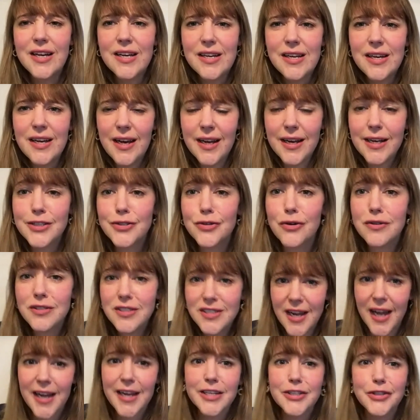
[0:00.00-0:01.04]
And I sort of
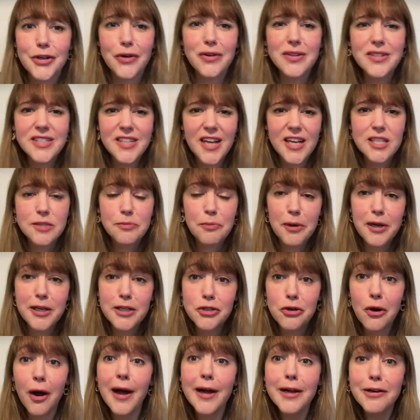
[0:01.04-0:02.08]
staggered on, desperately
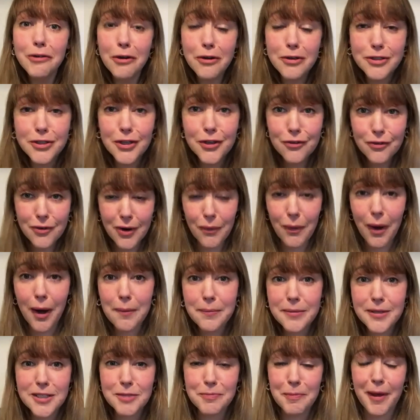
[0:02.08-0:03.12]
trying not to throw up
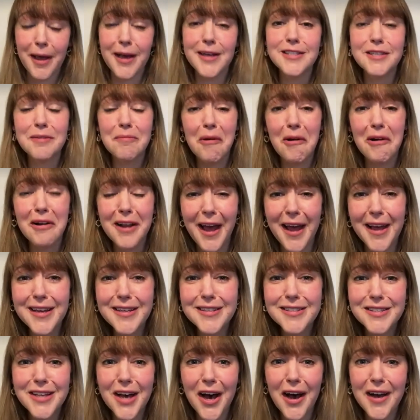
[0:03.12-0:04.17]
the spaghetti
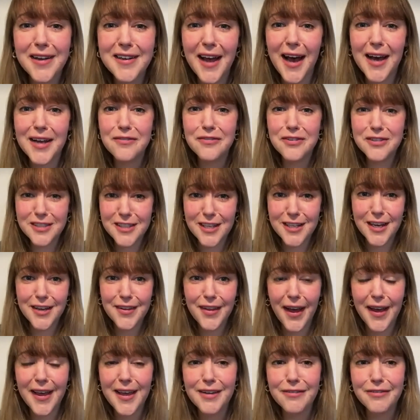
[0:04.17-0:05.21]
bolognese that I'd had for dinner
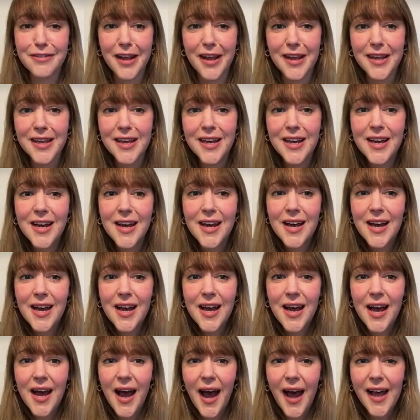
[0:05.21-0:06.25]
that evening.
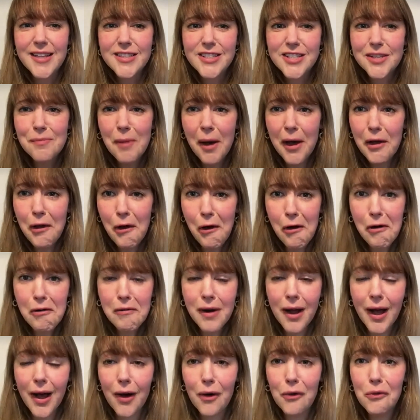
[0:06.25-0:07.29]
And to my
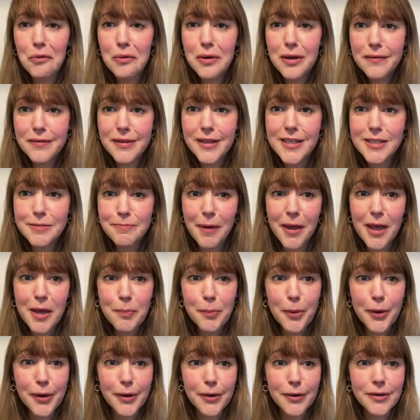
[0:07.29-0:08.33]
horror, all of these
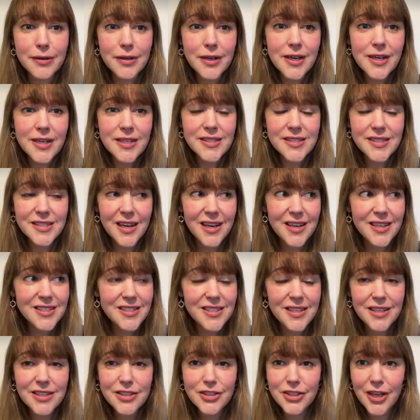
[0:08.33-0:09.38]
people
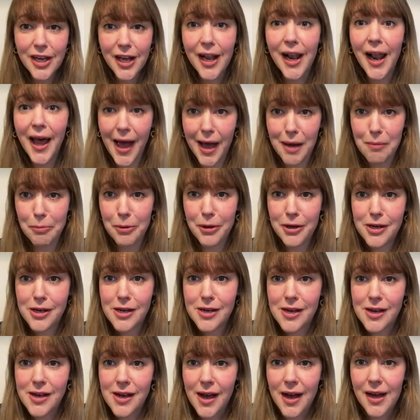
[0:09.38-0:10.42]
started to clap.
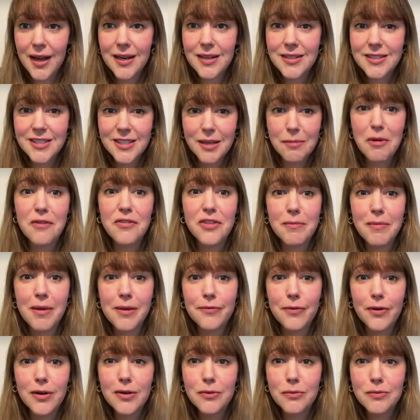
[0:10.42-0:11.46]
And some of them
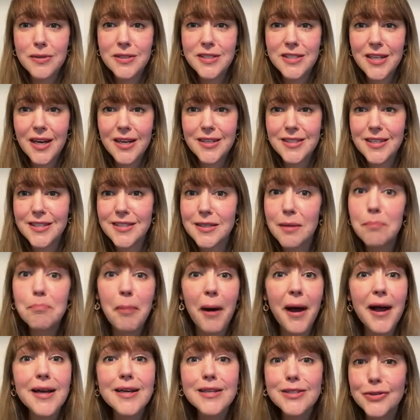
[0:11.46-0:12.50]
even were starting to
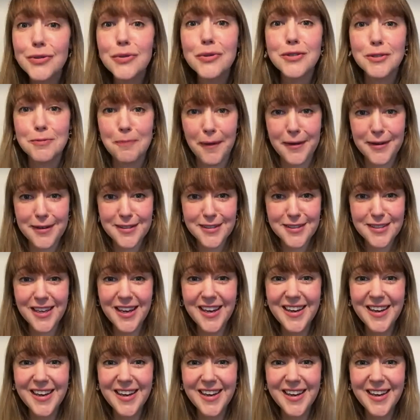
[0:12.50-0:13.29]
bang saucepans.